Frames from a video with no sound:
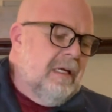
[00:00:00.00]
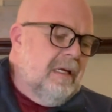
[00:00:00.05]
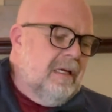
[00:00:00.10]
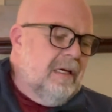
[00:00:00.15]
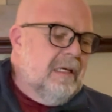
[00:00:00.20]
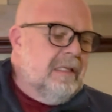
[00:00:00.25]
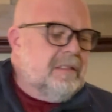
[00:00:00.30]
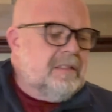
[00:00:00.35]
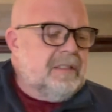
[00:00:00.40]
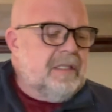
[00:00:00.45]

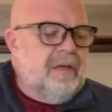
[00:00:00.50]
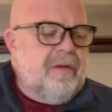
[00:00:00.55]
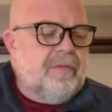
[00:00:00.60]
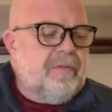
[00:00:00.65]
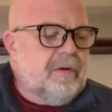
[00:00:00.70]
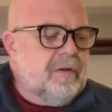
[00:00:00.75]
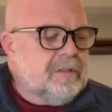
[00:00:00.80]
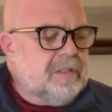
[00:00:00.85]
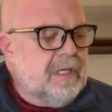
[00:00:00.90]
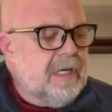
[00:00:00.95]
Let's see.
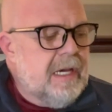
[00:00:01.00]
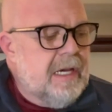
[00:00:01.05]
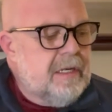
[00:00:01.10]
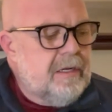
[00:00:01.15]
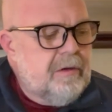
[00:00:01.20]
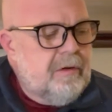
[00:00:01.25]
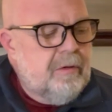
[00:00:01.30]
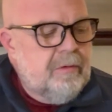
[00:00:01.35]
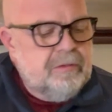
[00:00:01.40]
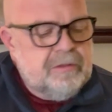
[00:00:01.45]
First thing I had to
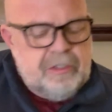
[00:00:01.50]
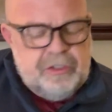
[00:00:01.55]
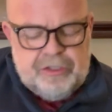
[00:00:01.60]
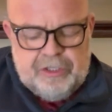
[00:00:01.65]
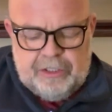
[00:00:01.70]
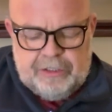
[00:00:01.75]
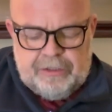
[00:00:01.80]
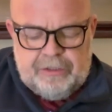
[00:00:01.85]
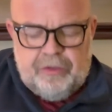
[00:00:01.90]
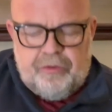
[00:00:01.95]
do was
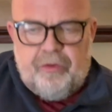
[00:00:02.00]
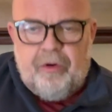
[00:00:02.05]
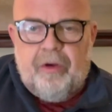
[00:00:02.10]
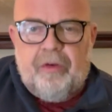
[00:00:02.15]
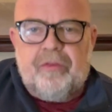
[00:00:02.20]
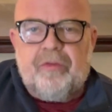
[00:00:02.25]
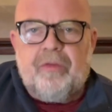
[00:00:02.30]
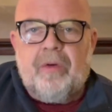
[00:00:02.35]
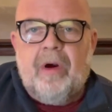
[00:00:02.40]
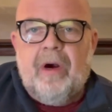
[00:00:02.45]
adjust the
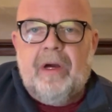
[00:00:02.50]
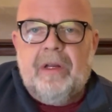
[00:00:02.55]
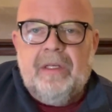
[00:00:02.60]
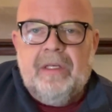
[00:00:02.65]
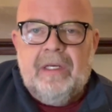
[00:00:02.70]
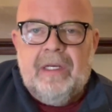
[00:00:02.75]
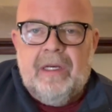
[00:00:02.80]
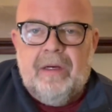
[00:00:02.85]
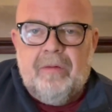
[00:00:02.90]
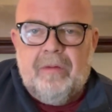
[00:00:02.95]
truss rod.
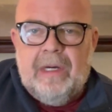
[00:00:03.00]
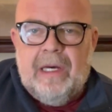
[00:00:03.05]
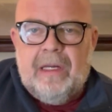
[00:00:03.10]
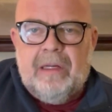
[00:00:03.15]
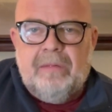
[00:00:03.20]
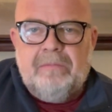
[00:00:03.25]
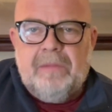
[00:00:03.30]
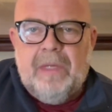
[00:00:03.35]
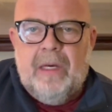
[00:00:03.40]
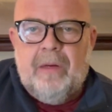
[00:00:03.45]
It
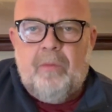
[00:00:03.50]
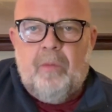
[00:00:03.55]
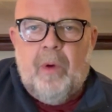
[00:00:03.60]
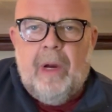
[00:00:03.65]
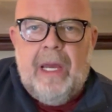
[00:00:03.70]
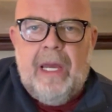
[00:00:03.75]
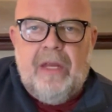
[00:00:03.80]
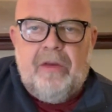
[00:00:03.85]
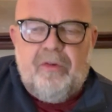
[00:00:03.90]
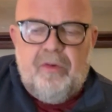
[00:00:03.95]
had
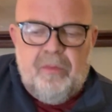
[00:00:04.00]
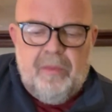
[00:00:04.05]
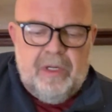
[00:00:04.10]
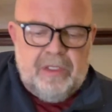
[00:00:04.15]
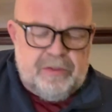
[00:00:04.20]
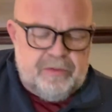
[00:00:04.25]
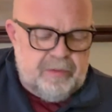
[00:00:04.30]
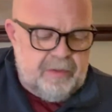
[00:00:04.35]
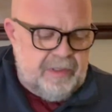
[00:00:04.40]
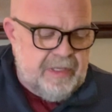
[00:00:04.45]
way too
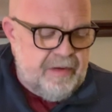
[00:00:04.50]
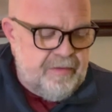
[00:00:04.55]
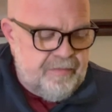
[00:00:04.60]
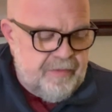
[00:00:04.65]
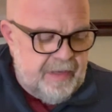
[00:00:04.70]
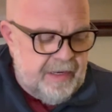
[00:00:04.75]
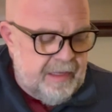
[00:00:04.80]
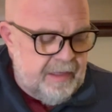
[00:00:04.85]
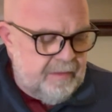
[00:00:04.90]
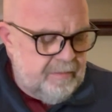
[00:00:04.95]
much relief
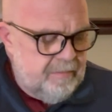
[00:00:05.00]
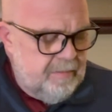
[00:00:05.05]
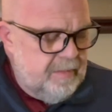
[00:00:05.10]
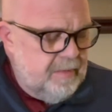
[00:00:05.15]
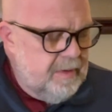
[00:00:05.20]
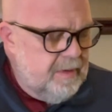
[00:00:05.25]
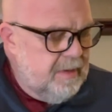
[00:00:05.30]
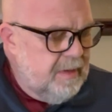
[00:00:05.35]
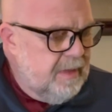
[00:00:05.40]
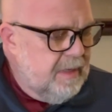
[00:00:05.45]
in it.
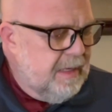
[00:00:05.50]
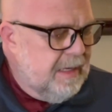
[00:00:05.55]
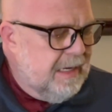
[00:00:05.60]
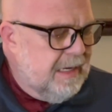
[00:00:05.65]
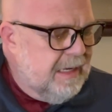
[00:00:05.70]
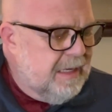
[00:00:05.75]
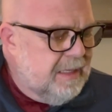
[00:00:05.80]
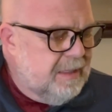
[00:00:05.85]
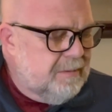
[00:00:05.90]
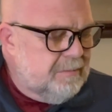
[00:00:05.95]

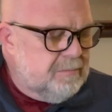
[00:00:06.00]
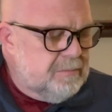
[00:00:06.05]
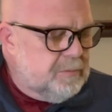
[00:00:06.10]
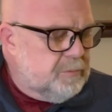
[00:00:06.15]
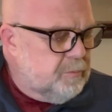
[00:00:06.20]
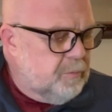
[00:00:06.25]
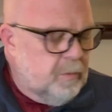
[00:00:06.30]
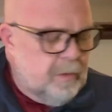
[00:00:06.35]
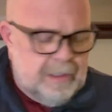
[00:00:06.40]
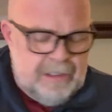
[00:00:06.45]

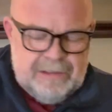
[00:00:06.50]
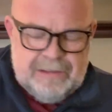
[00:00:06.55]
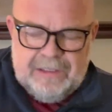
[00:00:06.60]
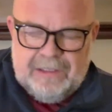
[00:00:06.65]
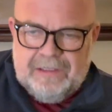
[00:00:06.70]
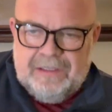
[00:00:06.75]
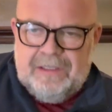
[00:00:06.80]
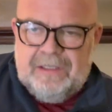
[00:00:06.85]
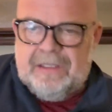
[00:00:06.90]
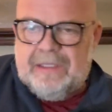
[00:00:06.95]

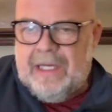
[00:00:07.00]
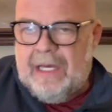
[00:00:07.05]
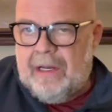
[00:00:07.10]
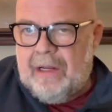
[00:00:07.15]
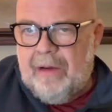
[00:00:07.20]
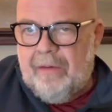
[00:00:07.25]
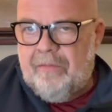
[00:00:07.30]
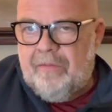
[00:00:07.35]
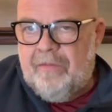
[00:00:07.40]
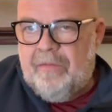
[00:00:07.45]
Wasn't set
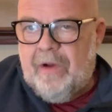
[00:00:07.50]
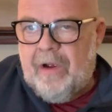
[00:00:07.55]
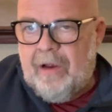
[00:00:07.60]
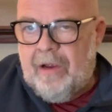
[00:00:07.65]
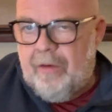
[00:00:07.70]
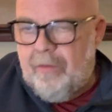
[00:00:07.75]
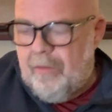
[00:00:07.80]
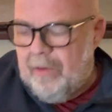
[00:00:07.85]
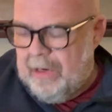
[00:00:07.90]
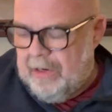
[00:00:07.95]
up very
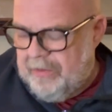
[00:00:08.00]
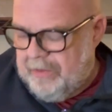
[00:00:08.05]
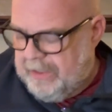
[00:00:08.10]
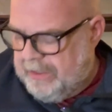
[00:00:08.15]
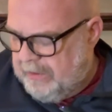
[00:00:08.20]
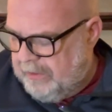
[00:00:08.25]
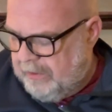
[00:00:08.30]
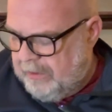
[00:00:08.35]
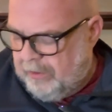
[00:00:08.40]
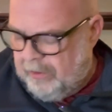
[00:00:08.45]
well at
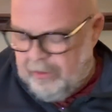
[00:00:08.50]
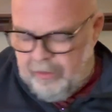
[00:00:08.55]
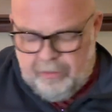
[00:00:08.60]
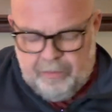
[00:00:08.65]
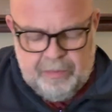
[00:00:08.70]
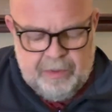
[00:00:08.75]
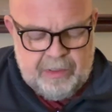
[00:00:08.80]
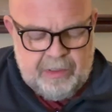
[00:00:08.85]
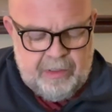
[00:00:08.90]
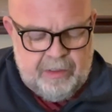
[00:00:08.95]
all
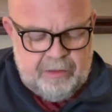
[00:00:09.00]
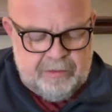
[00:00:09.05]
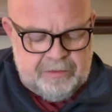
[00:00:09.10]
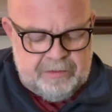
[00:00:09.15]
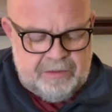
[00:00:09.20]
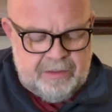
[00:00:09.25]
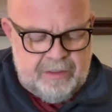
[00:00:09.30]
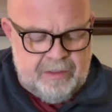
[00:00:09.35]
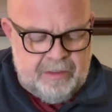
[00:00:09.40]
because